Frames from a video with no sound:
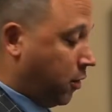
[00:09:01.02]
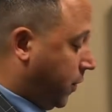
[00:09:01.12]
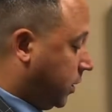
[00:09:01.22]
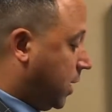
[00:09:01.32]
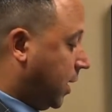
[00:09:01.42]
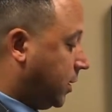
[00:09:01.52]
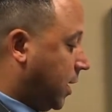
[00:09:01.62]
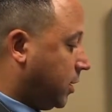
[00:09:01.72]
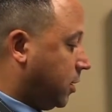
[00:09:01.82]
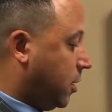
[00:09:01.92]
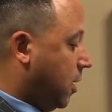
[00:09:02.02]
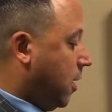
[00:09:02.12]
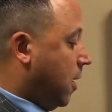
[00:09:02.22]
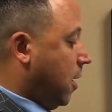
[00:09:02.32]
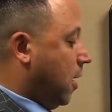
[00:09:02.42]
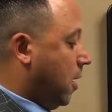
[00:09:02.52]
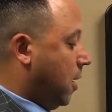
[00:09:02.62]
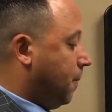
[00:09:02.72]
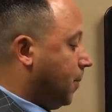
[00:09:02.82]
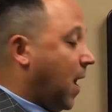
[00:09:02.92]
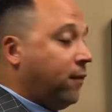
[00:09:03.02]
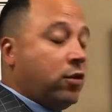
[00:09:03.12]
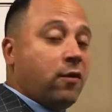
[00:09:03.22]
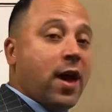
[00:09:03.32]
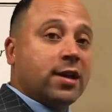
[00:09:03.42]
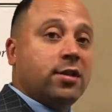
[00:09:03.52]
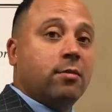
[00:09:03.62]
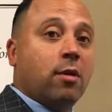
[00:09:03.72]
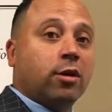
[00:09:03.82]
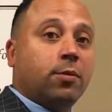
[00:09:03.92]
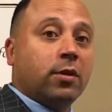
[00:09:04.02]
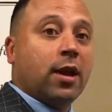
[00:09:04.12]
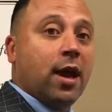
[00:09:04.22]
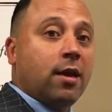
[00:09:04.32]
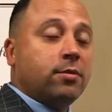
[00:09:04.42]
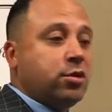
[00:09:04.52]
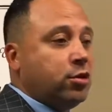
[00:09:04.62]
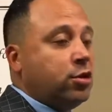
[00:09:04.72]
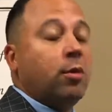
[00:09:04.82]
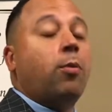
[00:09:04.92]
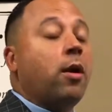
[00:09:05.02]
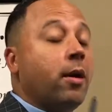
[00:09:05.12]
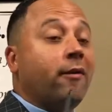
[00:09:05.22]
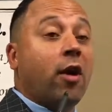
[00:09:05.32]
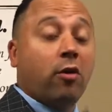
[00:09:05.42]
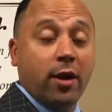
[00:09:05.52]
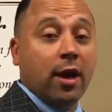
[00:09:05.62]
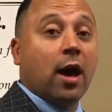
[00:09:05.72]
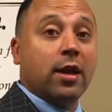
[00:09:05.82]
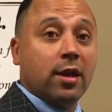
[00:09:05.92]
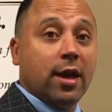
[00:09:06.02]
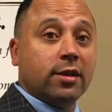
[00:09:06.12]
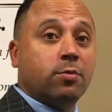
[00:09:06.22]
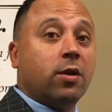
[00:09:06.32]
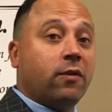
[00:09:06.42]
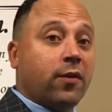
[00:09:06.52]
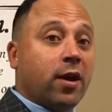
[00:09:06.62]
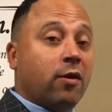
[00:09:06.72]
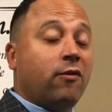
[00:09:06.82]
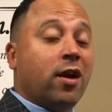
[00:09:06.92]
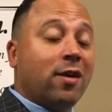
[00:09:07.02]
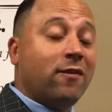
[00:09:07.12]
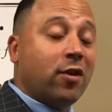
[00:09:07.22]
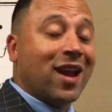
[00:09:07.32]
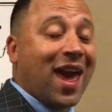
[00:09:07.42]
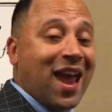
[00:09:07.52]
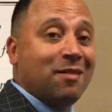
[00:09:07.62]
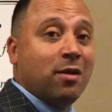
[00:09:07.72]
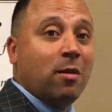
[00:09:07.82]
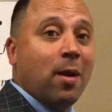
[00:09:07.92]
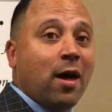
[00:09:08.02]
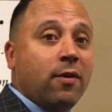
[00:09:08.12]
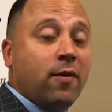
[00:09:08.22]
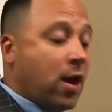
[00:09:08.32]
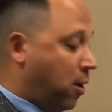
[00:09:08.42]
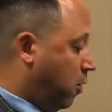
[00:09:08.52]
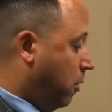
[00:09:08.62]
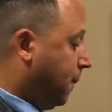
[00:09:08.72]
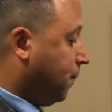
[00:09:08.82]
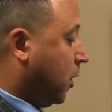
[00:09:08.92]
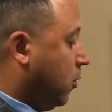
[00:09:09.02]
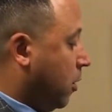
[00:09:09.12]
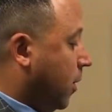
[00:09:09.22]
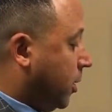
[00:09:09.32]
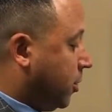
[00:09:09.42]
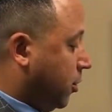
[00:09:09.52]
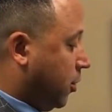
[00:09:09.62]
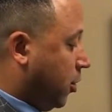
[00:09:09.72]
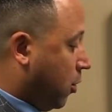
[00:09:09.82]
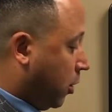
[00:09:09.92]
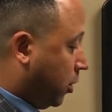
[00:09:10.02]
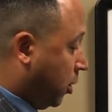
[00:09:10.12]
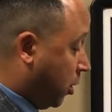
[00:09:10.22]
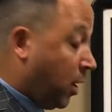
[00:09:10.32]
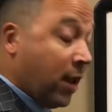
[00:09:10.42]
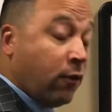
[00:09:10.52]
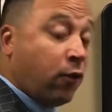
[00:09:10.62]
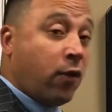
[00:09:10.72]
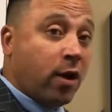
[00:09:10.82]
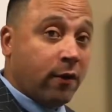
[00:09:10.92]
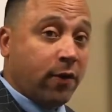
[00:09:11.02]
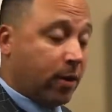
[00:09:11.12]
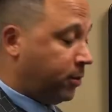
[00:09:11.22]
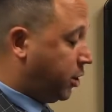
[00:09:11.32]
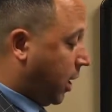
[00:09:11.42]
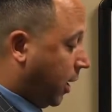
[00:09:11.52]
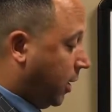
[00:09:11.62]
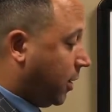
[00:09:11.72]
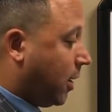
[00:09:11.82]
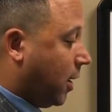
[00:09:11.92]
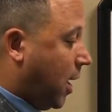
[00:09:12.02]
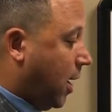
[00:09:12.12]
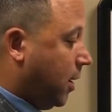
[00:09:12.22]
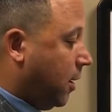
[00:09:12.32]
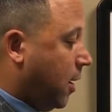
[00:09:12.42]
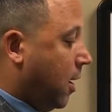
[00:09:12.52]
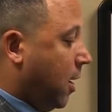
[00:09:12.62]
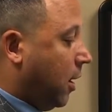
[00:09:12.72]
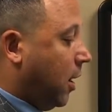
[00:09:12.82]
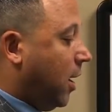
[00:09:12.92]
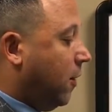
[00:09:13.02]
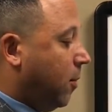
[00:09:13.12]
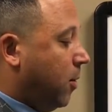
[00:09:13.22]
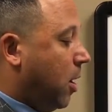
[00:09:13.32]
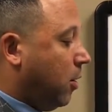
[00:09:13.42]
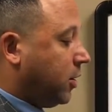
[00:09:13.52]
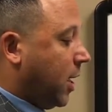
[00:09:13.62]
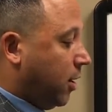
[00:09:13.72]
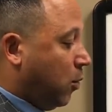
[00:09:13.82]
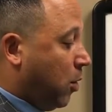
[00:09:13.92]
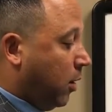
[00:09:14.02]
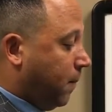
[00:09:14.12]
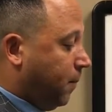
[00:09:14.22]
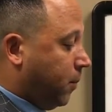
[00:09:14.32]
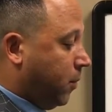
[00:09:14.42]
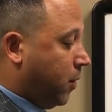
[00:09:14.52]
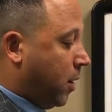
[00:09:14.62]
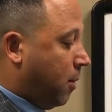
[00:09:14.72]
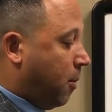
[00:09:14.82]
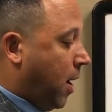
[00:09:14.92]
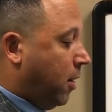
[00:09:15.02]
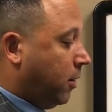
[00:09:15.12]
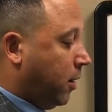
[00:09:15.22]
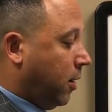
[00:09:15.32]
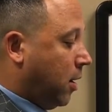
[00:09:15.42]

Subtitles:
on this next section, after you've asked them multiple times, you should have probably have already got a yes, but if they are very, very adamant about no, you want to make sure you are in front of them checking decline, letting them know exactly what the amount,